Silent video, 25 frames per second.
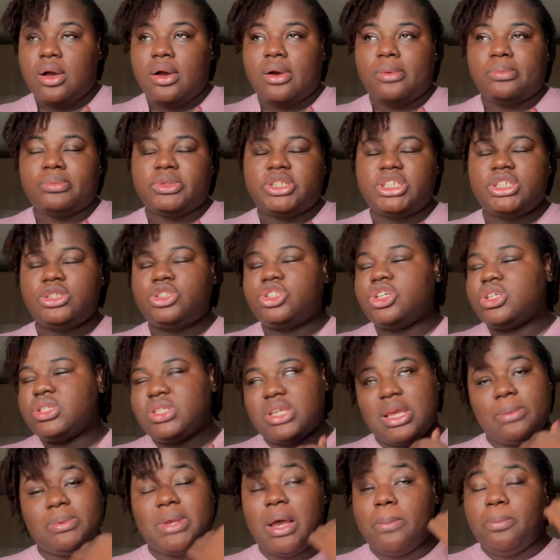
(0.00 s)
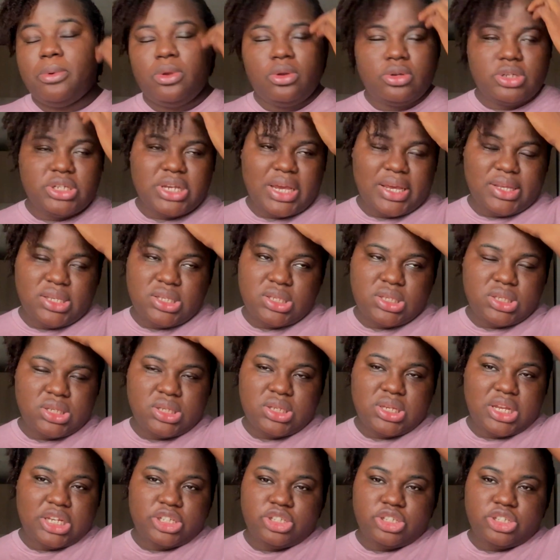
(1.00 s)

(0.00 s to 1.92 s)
She just kept apologizing that